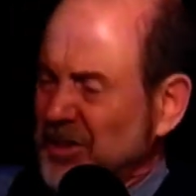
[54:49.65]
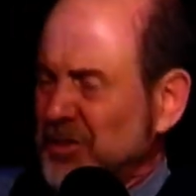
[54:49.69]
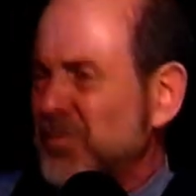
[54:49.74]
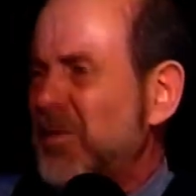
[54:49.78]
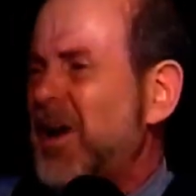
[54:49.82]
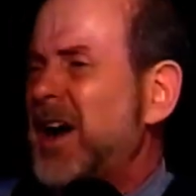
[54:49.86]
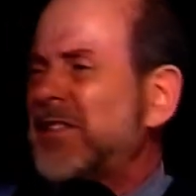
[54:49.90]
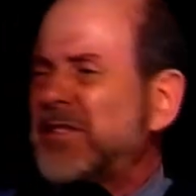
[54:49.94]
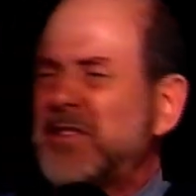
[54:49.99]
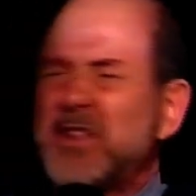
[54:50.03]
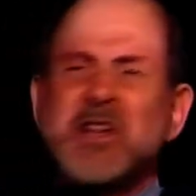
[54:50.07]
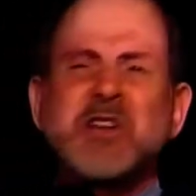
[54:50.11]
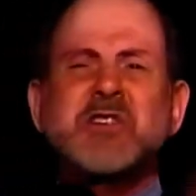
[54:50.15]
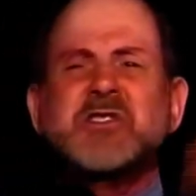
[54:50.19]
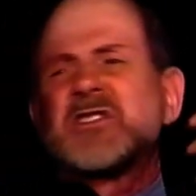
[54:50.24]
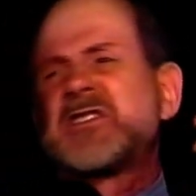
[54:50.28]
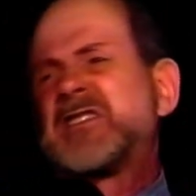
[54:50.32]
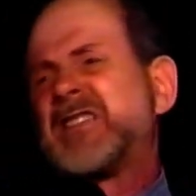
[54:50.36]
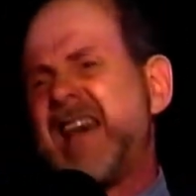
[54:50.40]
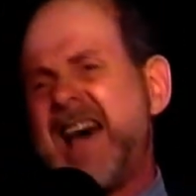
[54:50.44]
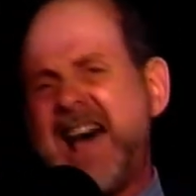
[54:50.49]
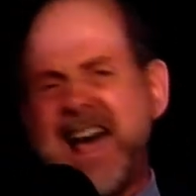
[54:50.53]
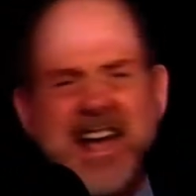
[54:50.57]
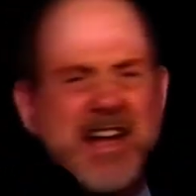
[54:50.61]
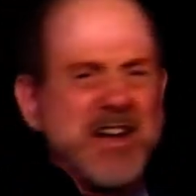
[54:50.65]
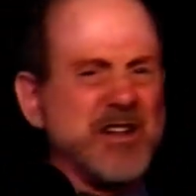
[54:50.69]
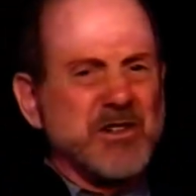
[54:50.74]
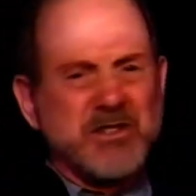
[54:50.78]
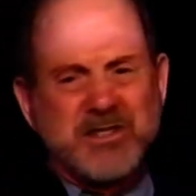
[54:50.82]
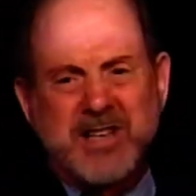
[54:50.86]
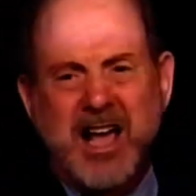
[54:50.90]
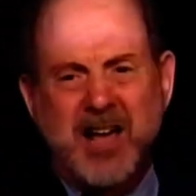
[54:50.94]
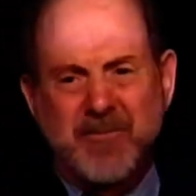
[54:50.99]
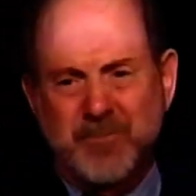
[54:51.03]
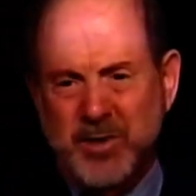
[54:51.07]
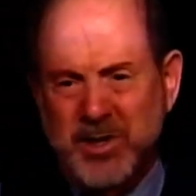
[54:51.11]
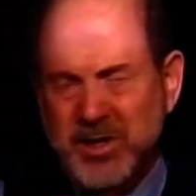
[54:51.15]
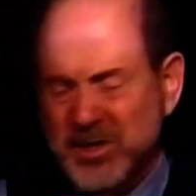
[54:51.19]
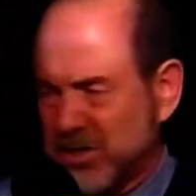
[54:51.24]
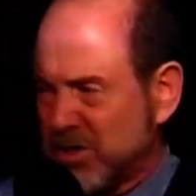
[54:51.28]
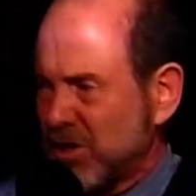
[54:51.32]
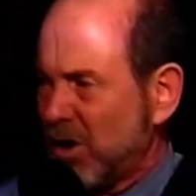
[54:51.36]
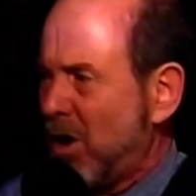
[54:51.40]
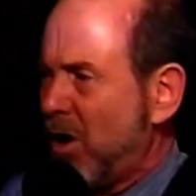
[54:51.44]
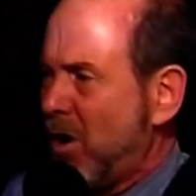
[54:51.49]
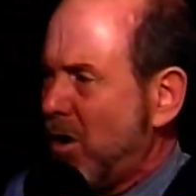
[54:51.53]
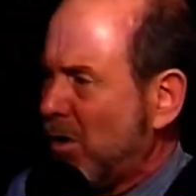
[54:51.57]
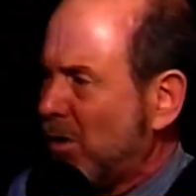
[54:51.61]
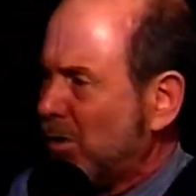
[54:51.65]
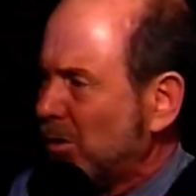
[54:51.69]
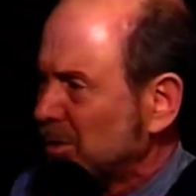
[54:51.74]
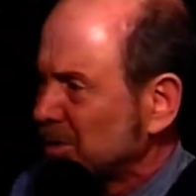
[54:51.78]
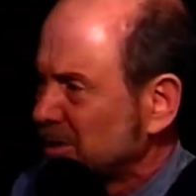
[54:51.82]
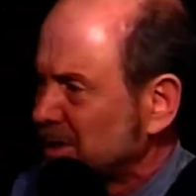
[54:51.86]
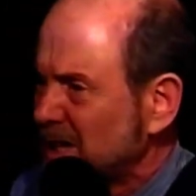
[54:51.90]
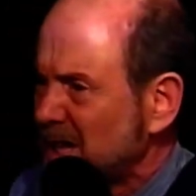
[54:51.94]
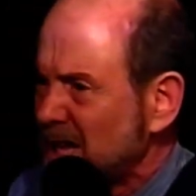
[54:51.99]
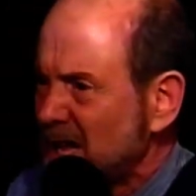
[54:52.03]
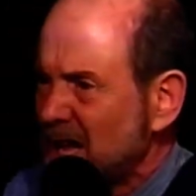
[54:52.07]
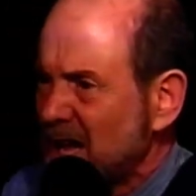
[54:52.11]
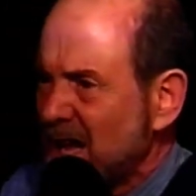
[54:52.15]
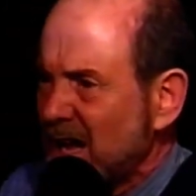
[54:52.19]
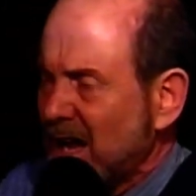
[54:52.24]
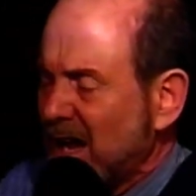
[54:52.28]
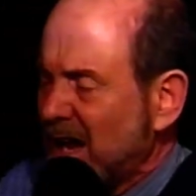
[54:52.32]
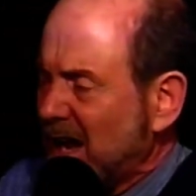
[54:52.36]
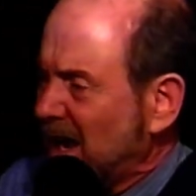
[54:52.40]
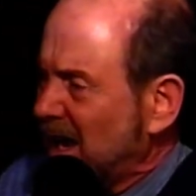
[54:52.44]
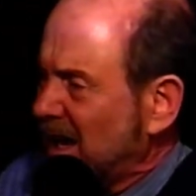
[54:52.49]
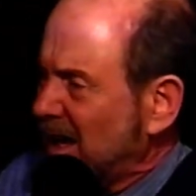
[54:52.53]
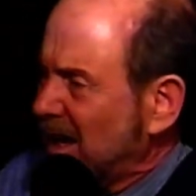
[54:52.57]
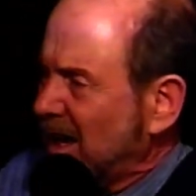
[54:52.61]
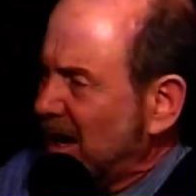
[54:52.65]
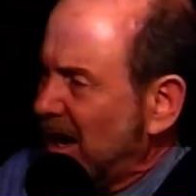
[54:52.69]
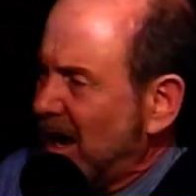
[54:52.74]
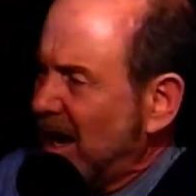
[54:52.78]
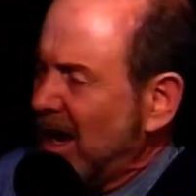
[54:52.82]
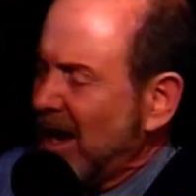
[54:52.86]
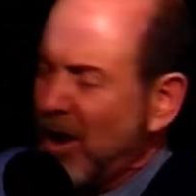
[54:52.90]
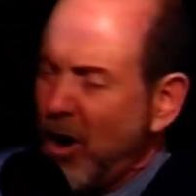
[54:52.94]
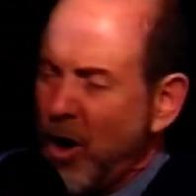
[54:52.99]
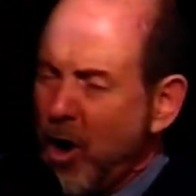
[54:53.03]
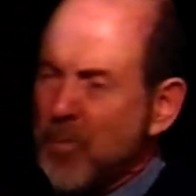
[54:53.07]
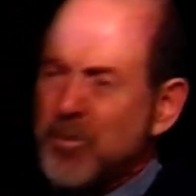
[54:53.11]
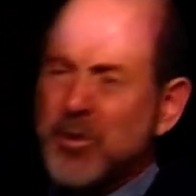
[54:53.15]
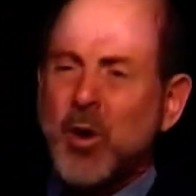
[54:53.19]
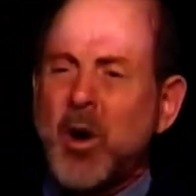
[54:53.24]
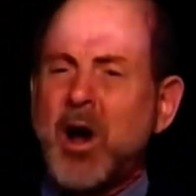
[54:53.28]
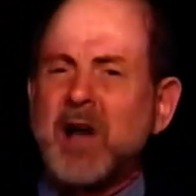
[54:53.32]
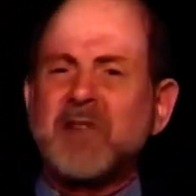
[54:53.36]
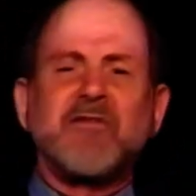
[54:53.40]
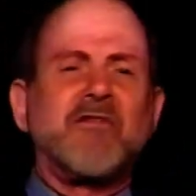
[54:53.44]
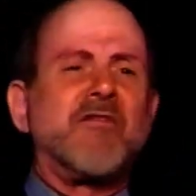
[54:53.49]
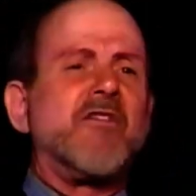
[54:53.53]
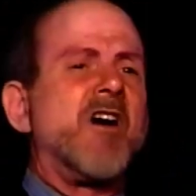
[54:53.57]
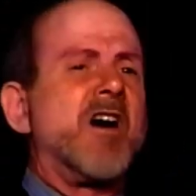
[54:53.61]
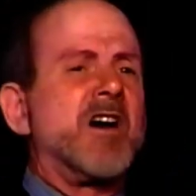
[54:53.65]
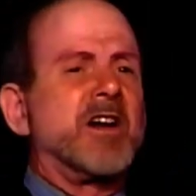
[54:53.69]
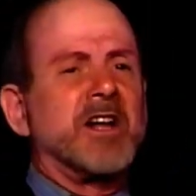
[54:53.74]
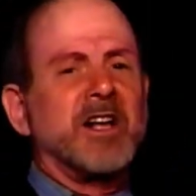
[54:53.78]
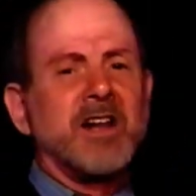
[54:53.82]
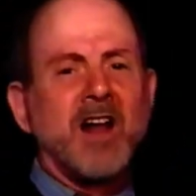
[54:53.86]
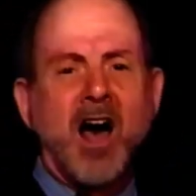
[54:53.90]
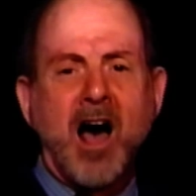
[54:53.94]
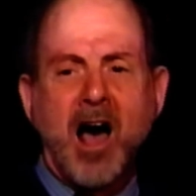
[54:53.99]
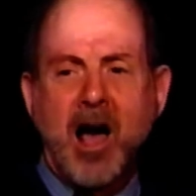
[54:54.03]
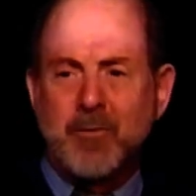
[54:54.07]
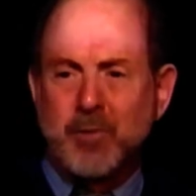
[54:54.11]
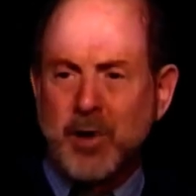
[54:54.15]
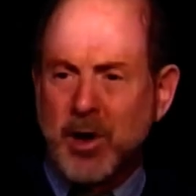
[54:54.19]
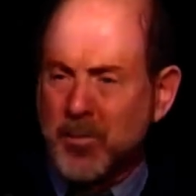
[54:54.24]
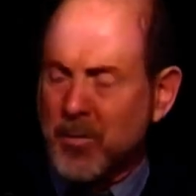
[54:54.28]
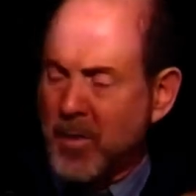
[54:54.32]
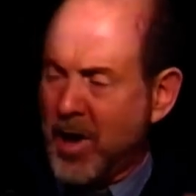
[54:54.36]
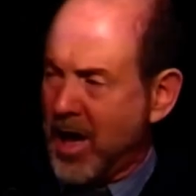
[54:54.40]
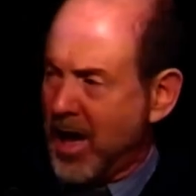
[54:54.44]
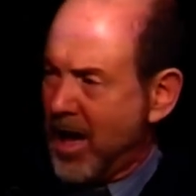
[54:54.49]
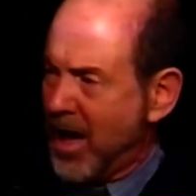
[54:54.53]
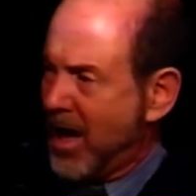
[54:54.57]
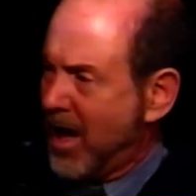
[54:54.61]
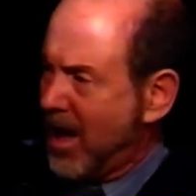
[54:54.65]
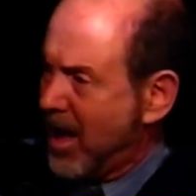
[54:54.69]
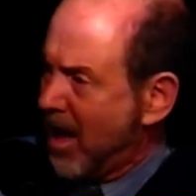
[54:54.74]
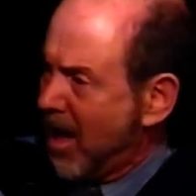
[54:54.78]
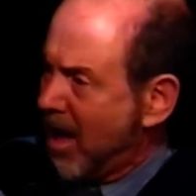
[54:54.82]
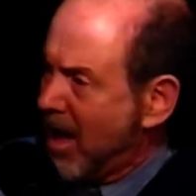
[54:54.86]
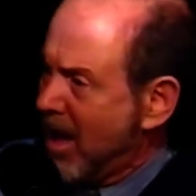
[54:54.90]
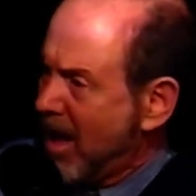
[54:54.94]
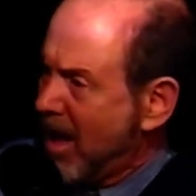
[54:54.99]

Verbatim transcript: But these tales have been told. I hope you had fun and I remember.